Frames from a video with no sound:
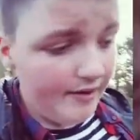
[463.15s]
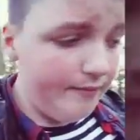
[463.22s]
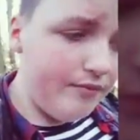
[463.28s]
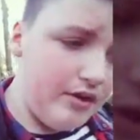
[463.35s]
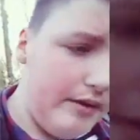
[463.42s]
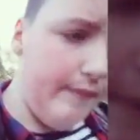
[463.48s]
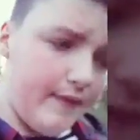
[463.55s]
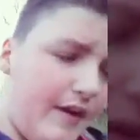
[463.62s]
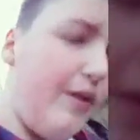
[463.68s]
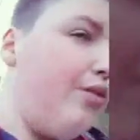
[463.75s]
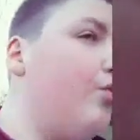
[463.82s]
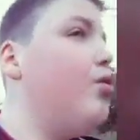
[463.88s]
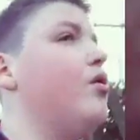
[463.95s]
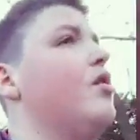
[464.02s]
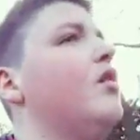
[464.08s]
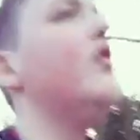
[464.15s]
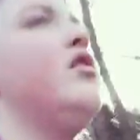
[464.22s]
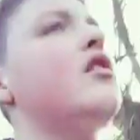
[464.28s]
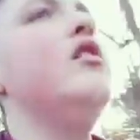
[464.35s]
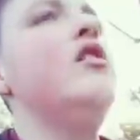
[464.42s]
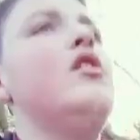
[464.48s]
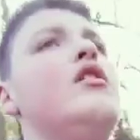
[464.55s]
sometimes I'll
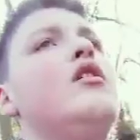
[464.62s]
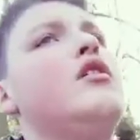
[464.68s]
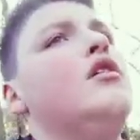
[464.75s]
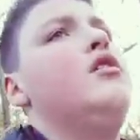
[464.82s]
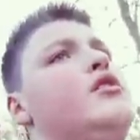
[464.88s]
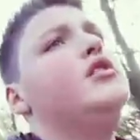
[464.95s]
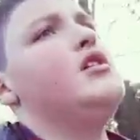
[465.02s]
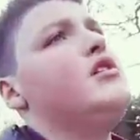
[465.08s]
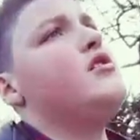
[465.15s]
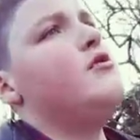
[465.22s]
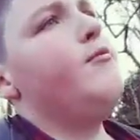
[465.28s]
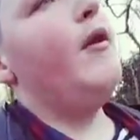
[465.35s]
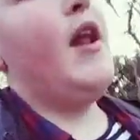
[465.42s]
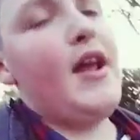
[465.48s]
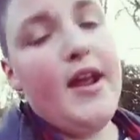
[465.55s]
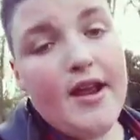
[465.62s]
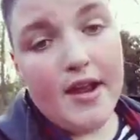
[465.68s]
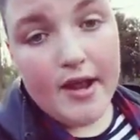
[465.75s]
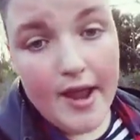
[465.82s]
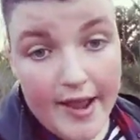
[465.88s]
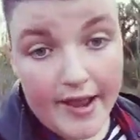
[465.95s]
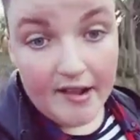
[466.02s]
just
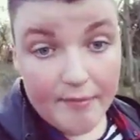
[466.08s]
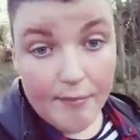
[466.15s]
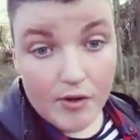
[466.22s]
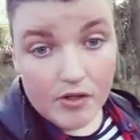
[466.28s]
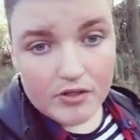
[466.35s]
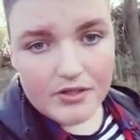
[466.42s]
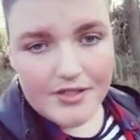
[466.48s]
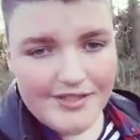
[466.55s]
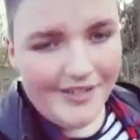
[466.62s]
play Xbox.